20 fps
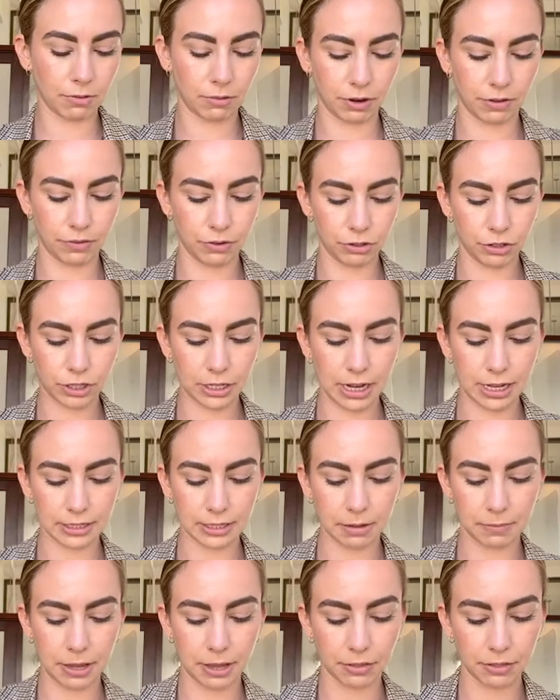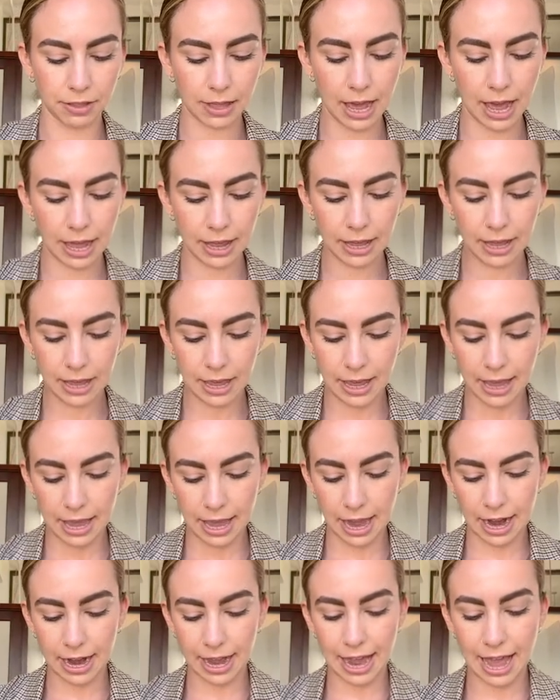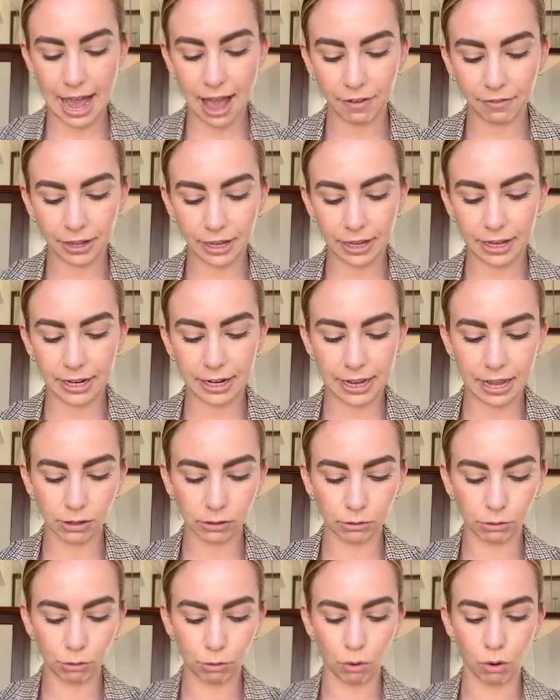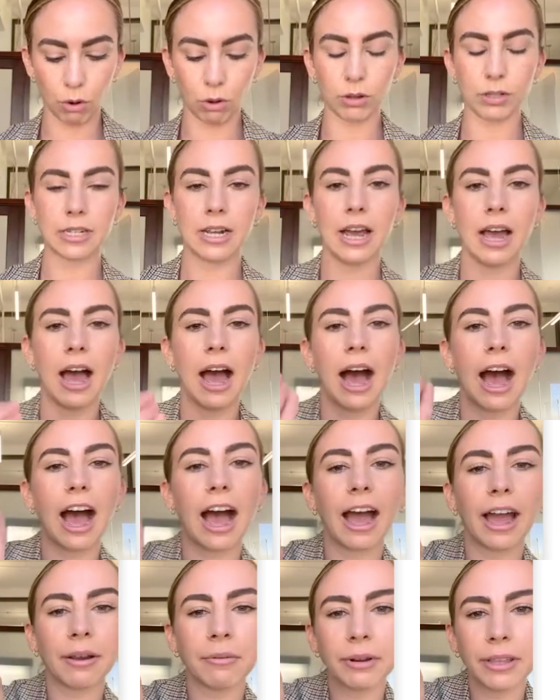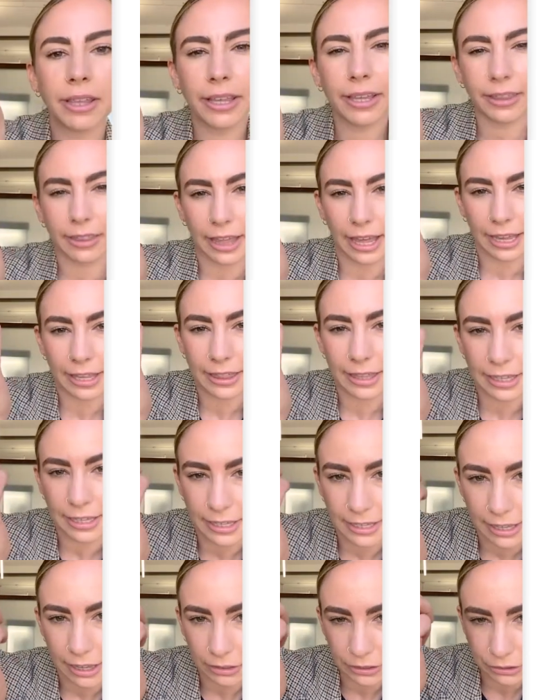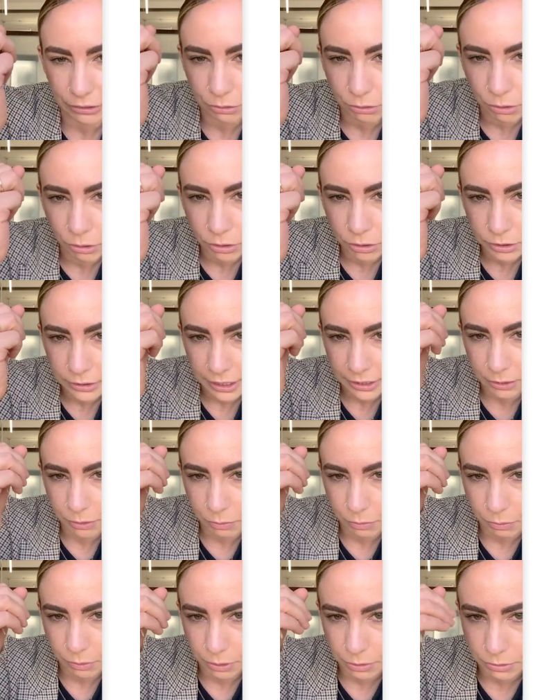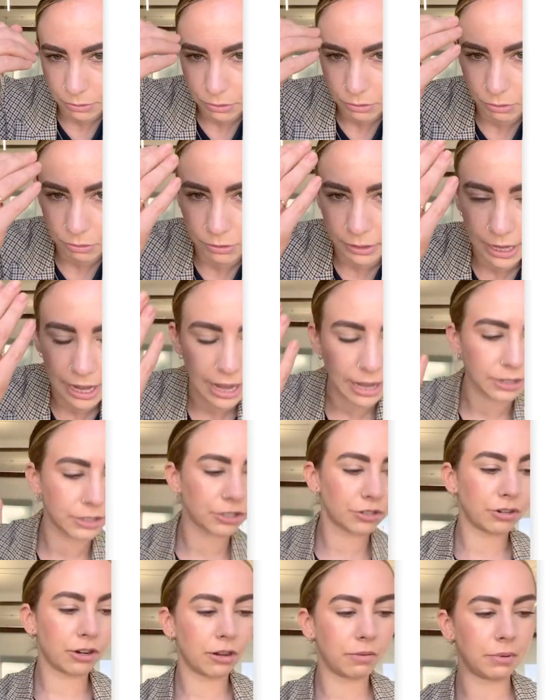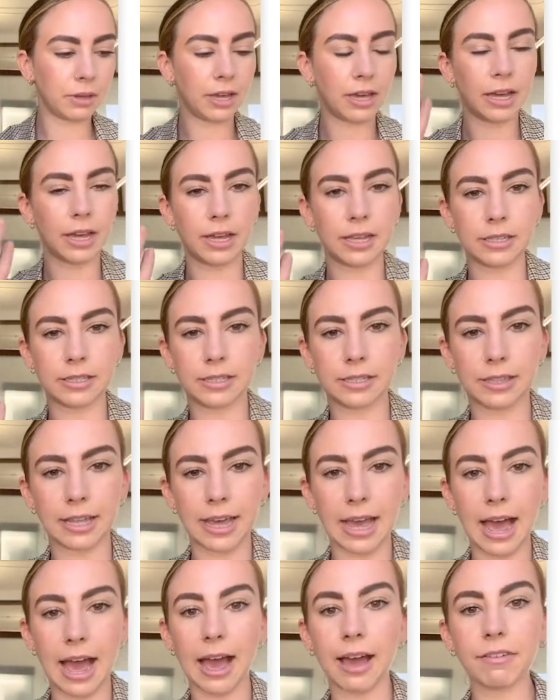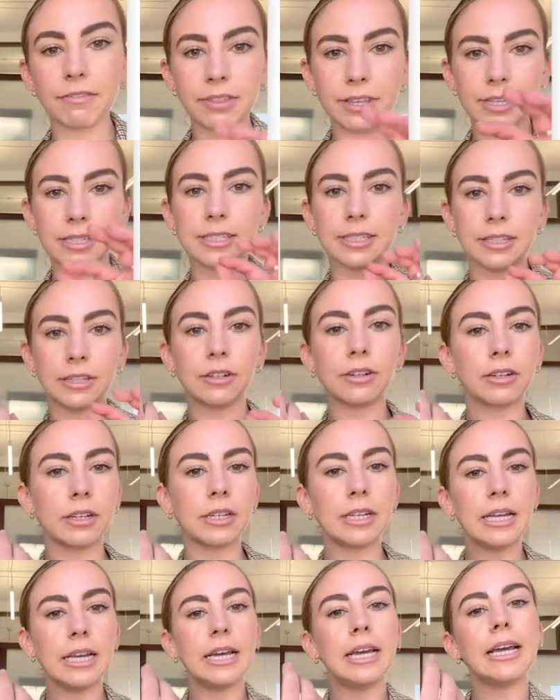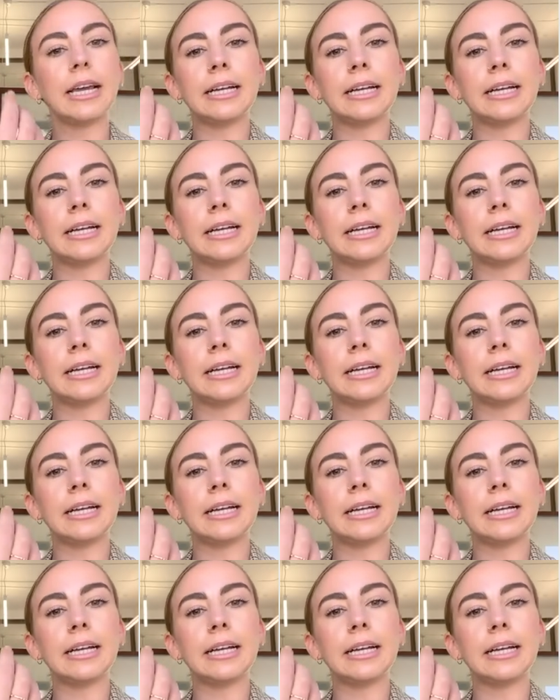I wanted to just ask about that. And I have it in yellow gold. I really like the yellow gold and the rose gold Astra because they have these little